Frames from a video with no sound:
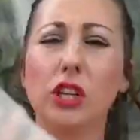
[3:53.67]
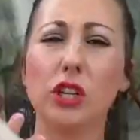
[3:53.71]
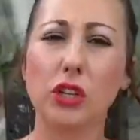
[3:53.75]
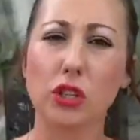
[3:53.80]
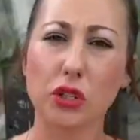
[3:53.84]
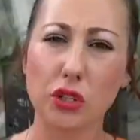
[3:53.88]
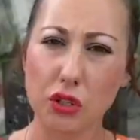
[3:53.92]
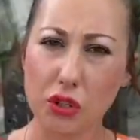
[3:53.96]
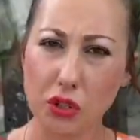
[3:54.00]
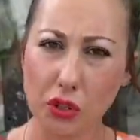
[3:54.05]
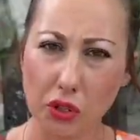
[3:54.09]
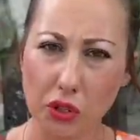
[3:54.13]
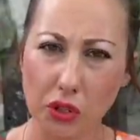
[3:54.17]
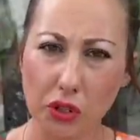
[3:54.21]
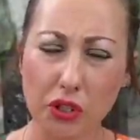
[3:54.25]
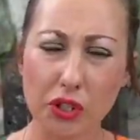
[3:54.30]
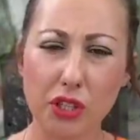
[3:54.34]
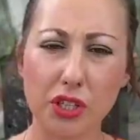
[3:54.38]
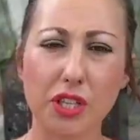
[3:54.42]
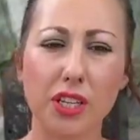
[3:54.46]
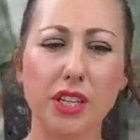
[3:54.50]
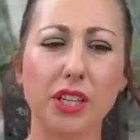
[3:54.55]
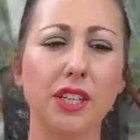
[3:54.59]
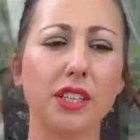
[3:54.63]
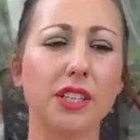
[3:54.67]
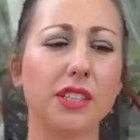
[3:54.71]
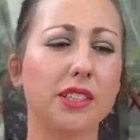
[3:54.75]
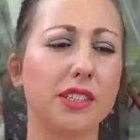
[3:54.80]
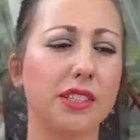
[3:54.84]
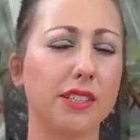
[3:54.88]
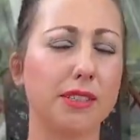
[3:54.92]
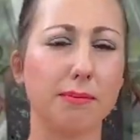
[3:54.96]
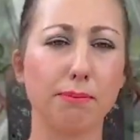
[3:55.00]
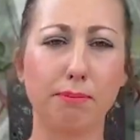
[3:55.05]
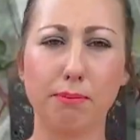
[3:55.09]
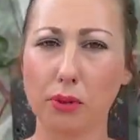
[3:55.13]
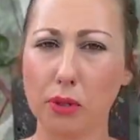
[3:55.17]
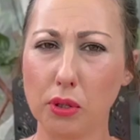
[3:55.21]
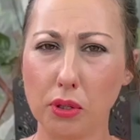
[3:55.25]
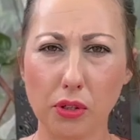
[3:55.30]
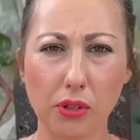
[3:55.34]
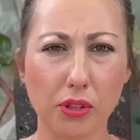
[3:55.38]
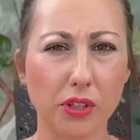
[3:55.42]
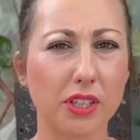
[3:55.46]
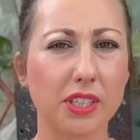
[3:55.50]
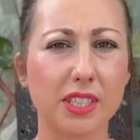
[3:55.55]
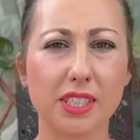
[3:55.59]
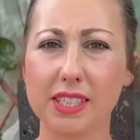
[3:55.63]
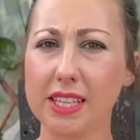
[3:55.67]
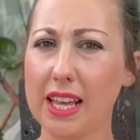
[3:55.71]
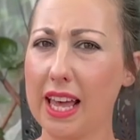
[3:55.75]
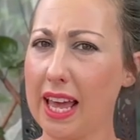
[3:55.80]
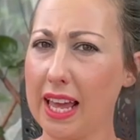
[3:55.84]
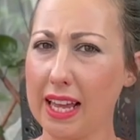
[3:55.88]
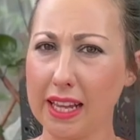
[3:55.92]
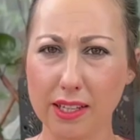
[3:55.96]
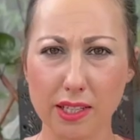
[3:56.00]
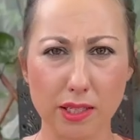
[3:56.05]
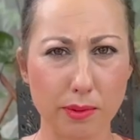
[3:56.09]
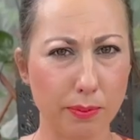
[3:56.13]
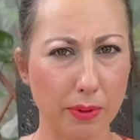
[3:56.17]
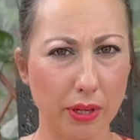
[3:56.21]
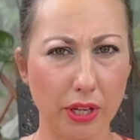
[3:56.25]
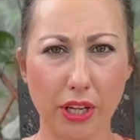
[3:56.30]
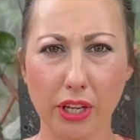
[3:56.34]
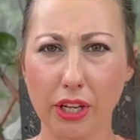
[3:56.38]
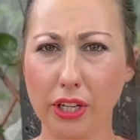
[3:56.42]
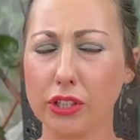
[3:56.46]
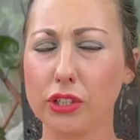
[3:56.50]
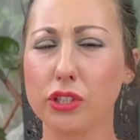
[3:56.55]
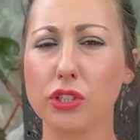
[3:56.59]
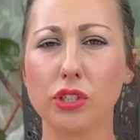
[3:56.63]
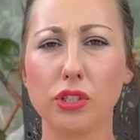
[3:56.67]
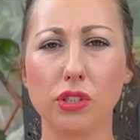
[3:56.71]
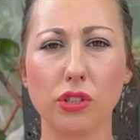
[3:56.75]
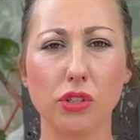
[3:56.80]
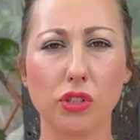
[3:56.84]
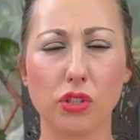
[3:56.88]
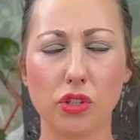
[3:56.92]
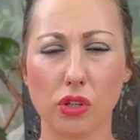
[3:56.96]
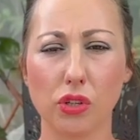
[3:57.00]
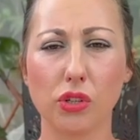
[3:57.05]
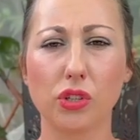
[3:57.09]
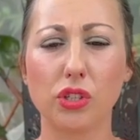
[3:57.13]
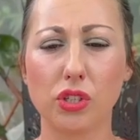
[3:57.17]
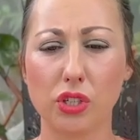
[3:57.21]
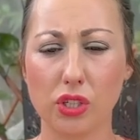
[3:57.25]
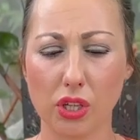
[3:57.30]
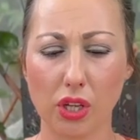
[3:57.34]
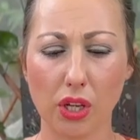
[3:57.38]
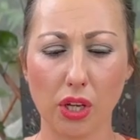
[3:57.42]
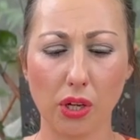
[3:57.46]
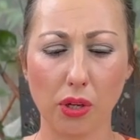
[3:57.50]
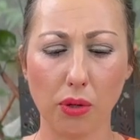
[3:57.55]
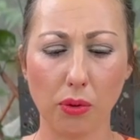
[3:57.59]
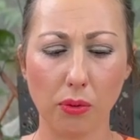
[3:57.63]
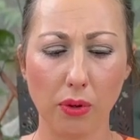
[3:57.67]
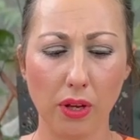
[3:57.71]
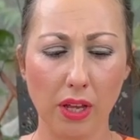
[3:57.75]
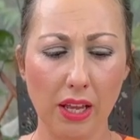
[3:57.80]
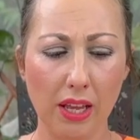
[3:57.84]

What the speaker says: sources, books, experts, just to